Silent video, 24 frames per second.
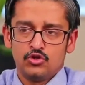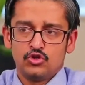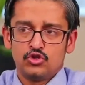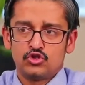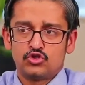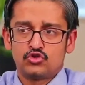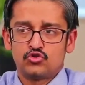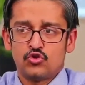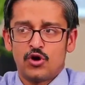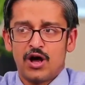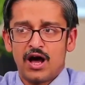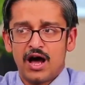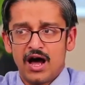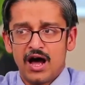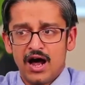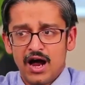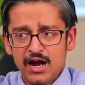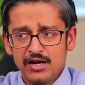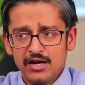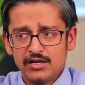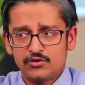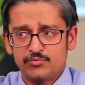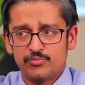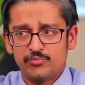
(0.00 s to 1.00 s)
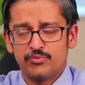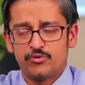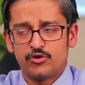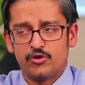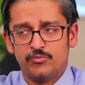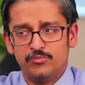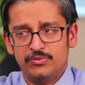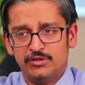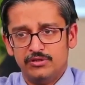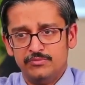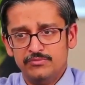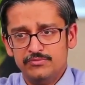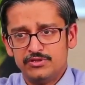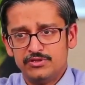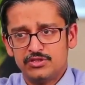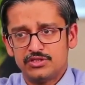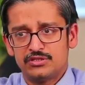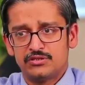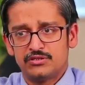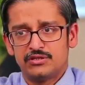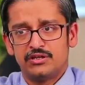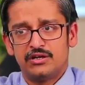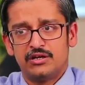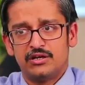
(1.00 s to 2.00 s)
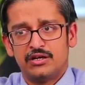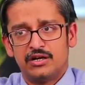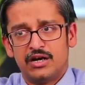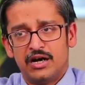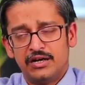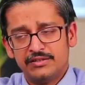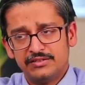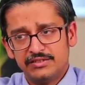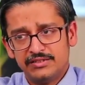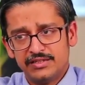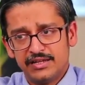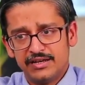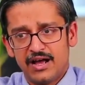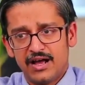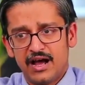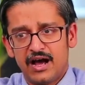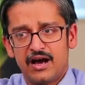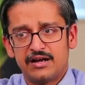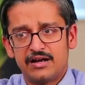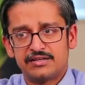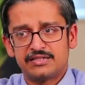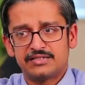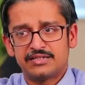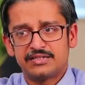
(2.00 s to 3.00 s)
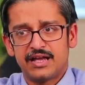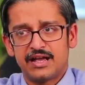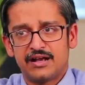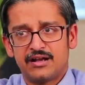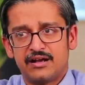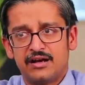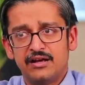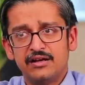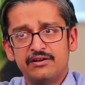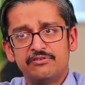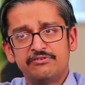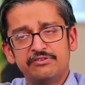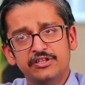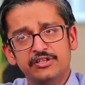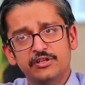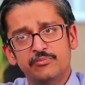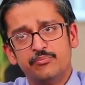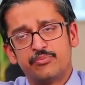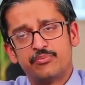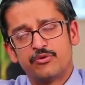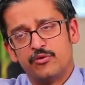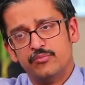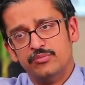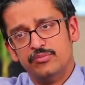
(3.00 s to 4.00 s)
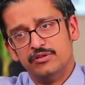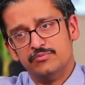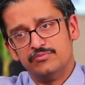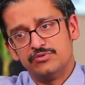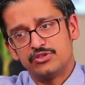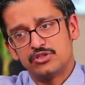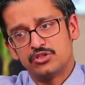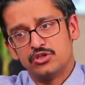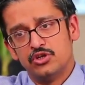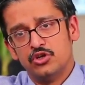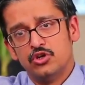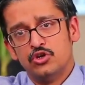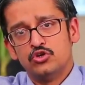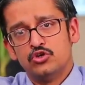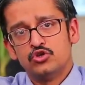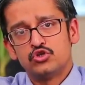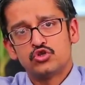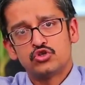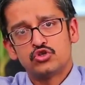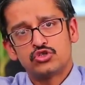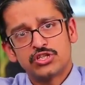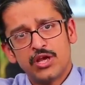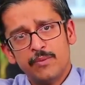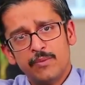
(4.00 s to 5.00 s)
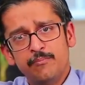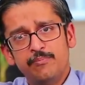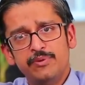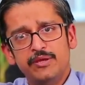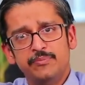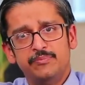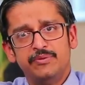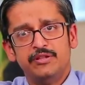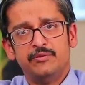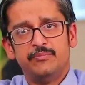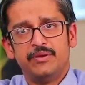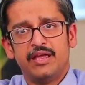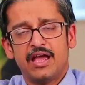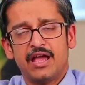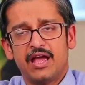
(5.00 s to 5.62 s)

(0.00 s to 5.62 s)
So heart problems other than a heart attack are rhythm problems. So some people may